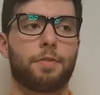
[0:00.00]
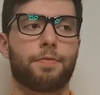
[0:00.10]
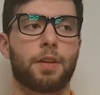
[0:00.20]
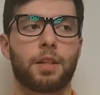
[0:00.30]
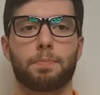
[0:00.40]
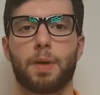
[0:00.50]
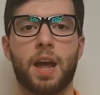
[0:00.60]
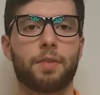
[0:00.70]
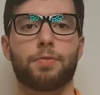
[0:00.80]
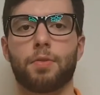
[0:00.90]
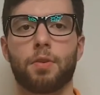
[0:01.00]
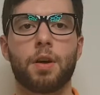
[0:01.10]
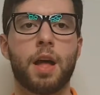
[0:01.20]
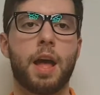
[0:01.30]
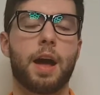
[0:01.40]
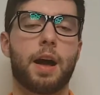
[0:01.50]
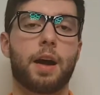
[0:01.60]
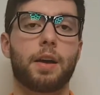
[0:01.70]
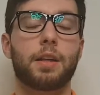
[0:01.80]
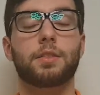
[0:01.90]
feel it painful.
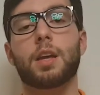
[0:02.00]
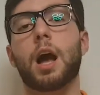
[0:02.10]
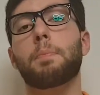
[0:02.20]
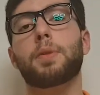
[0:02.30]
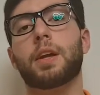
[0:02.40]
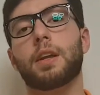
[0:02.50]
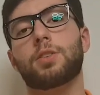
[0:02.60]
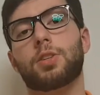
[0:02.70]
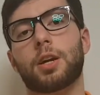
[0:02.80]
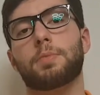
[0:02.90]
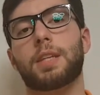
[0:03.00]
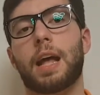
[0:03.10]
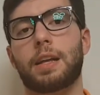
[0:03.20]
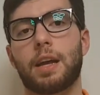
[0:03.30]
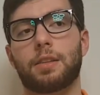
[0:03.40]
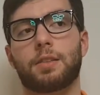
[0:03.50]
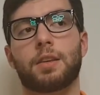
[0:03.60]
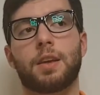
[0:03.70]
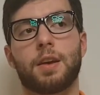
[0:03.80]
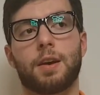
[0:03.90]
It's complicated in terms that it's,
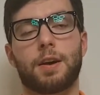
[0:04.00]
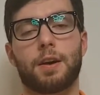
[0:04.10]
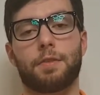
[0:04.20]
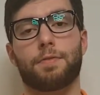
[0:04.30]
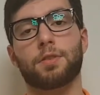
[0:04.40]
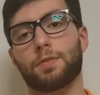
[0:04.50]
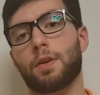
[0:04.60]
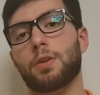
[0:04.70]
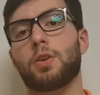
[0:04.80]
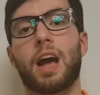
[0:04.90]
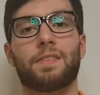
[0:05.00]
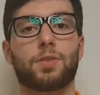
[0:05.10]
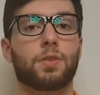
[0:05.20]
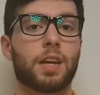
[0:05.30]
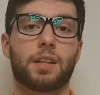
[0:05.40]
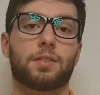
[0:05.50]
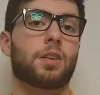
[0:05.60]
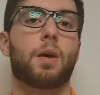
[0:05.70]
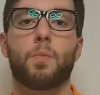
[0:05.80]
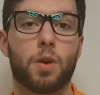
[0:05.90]
first of all, you have to get
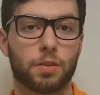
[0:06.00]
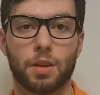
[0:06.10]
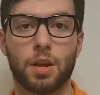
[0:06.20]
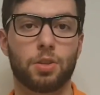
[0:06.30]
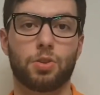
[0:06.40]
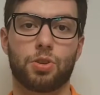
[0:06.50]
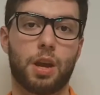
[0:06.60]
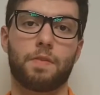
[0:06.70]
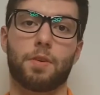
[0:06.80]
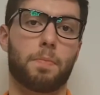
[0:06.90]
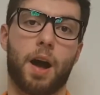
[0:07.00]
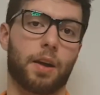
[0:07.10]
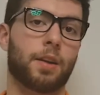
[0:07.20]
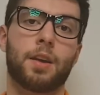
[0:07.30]
someone to shave your back.